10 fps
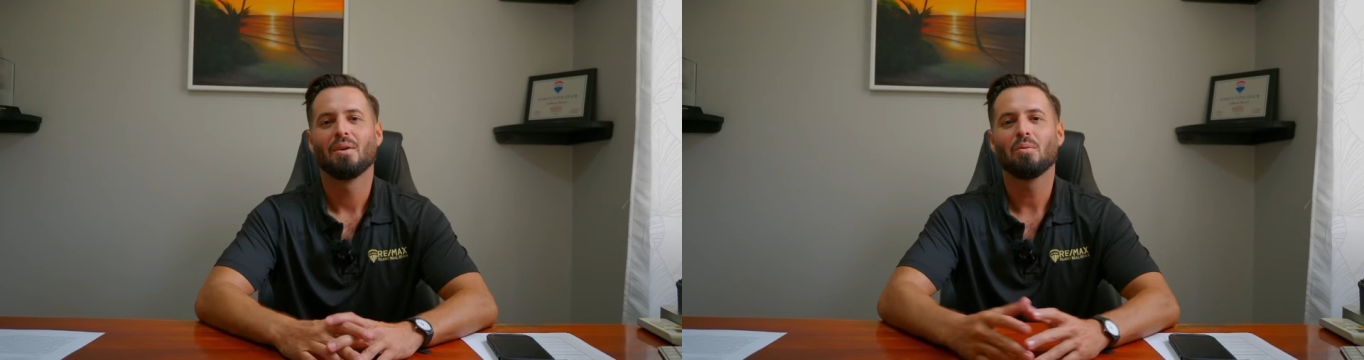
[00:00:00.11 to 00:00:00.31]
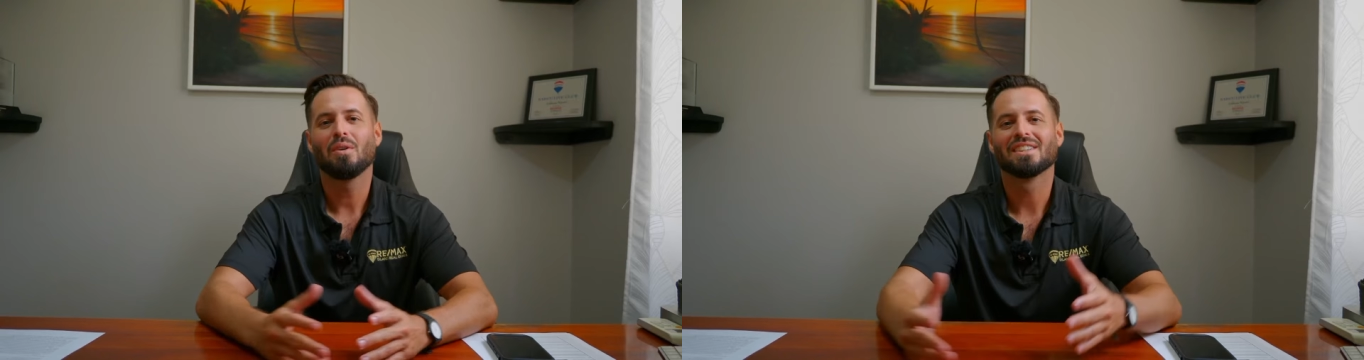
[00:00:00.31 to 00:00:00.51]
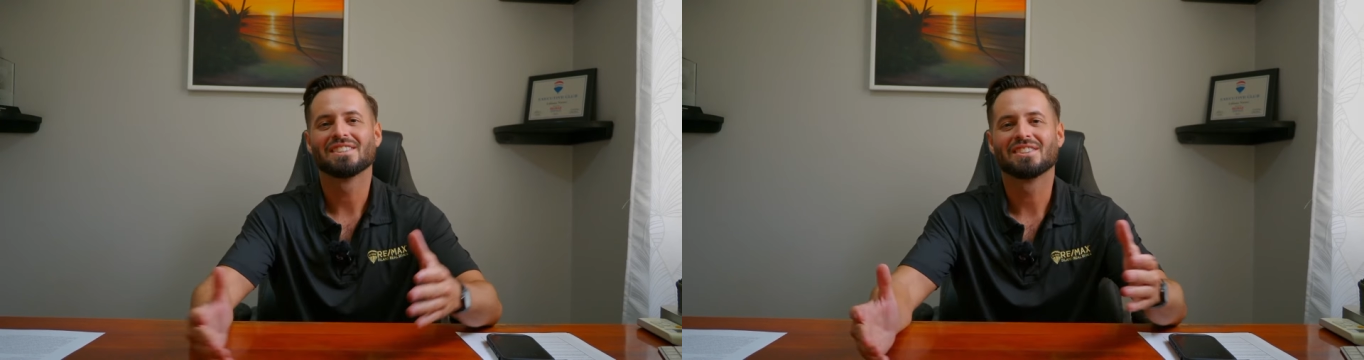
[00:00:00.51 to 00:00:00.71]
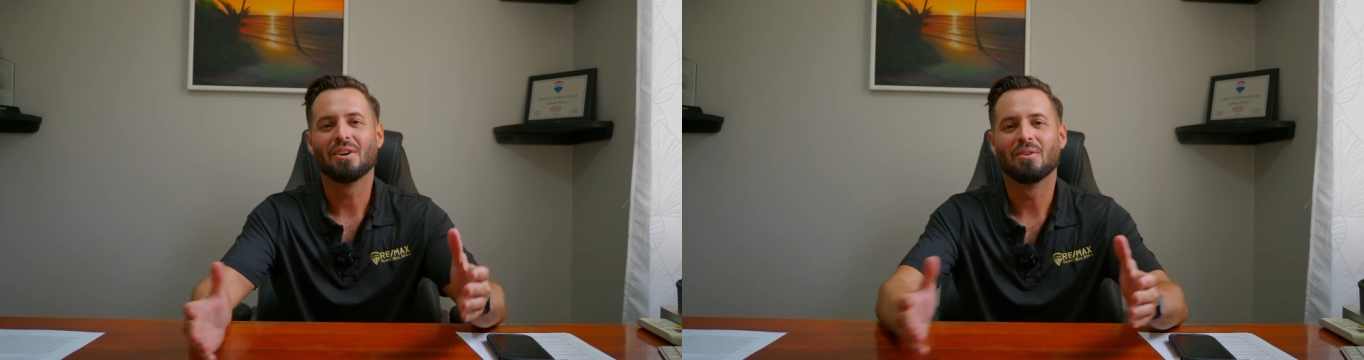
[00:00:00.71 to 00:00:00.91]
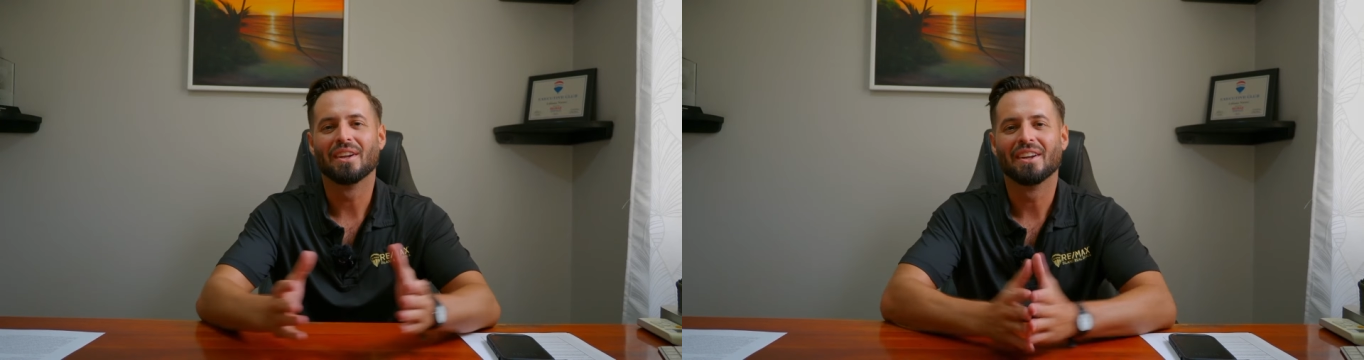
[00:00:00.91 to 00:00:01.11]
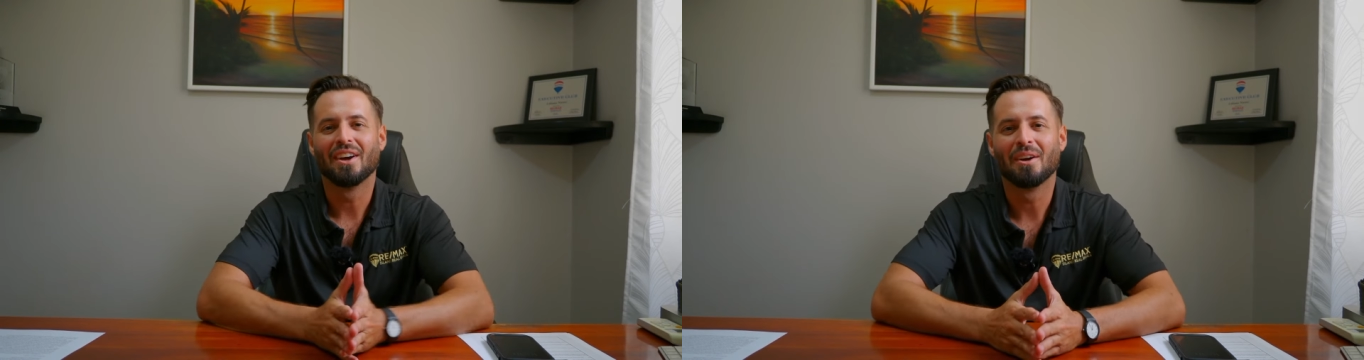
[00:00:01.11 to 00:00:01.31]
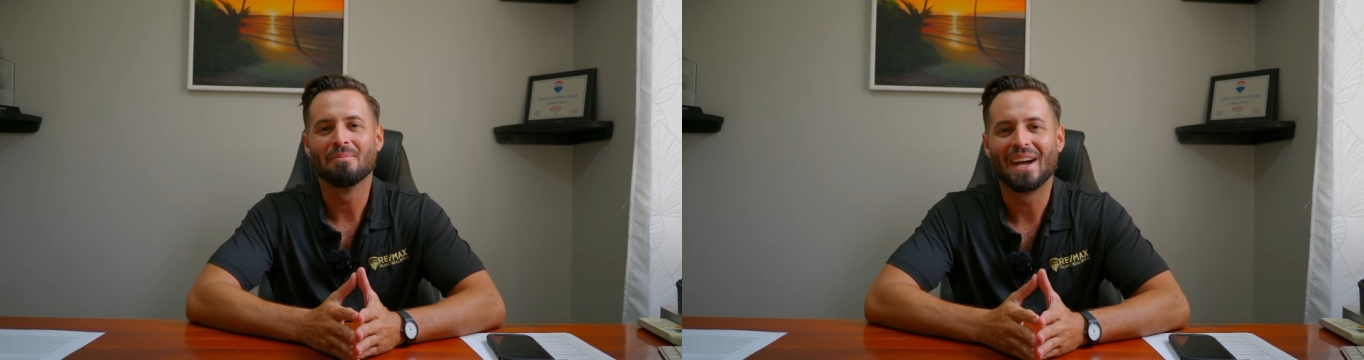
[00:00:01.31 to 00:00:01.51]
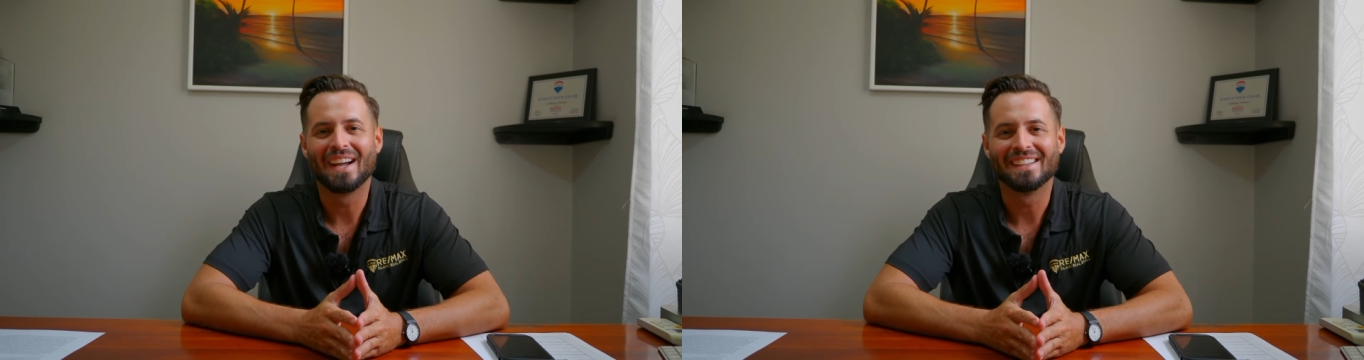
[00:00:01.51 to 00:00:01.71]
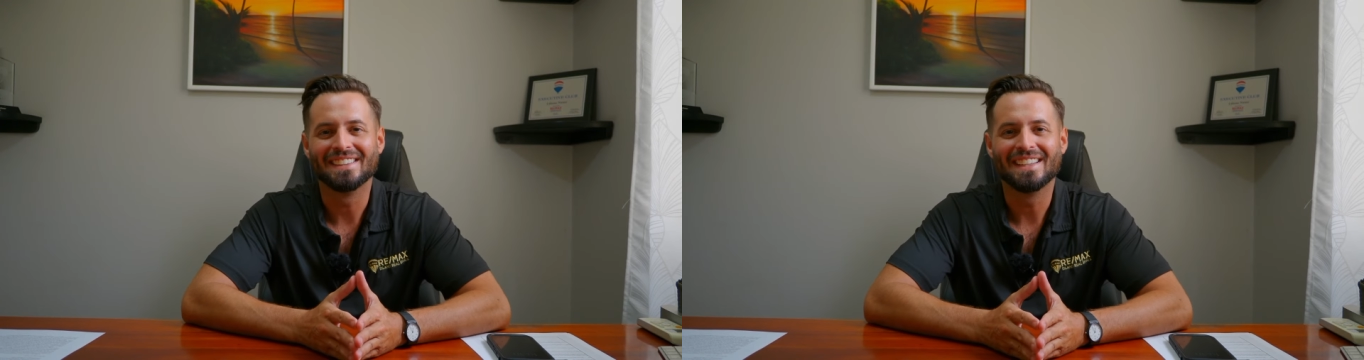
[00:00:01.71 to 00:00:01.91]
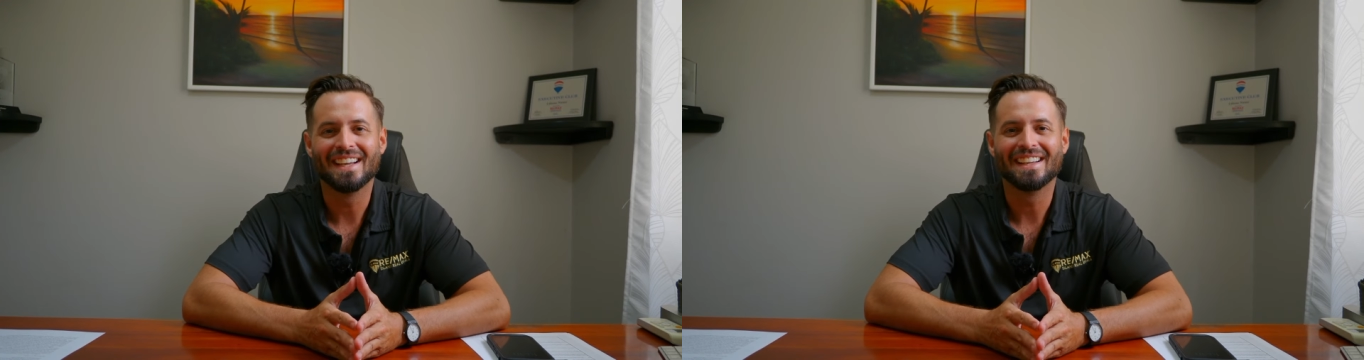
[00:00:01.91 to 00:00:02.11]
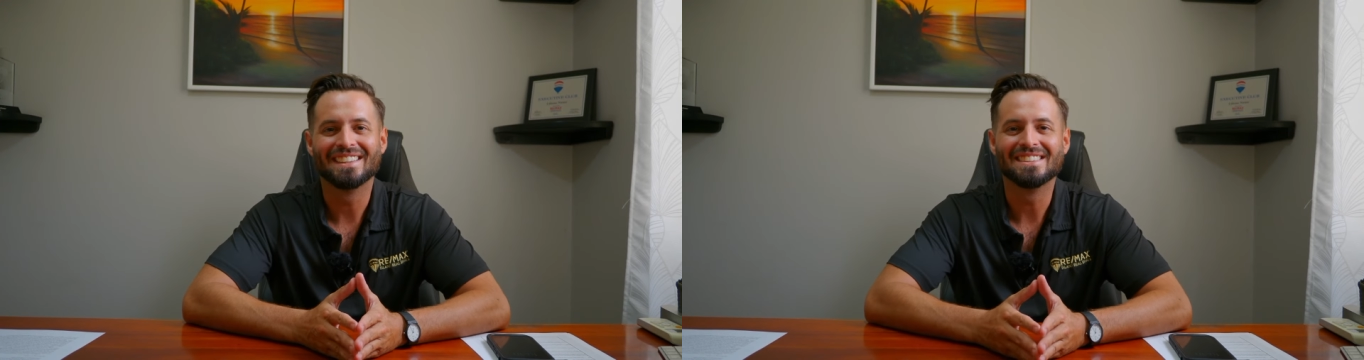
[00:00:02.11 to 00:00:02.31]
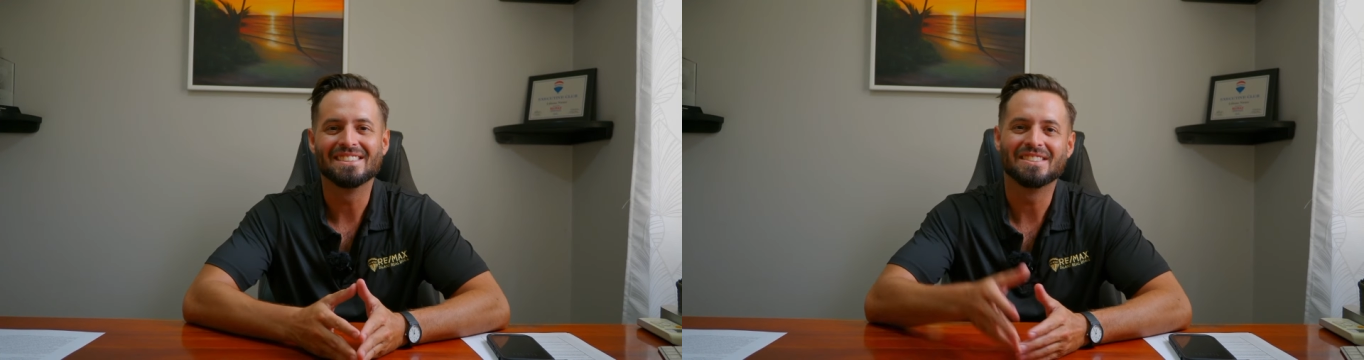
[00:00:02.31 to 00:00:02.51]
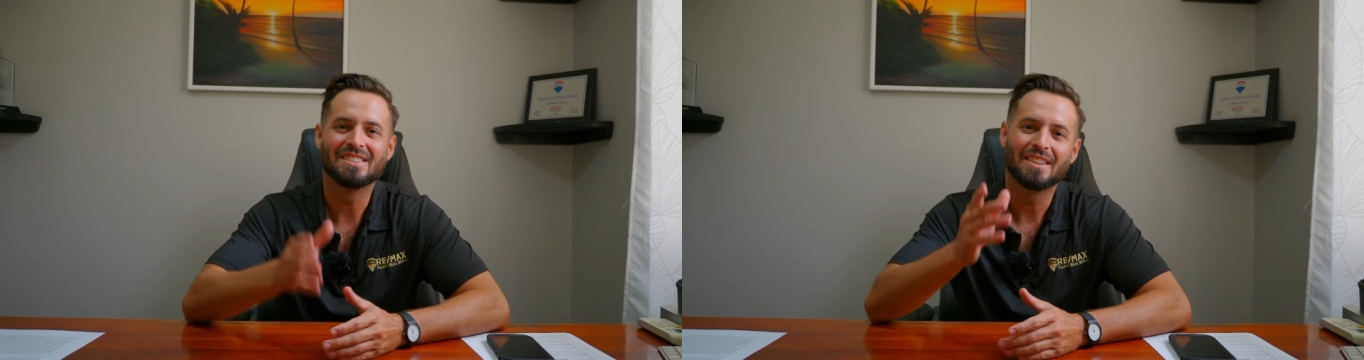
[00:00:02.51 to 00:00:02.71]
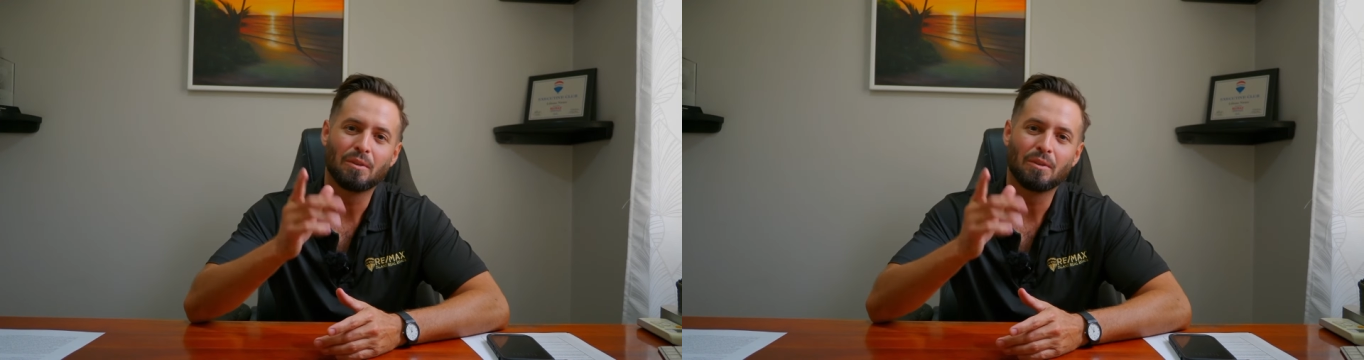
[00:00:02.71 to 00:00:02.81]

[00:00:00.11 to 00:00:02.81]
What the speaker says: What's going on, my Yetis?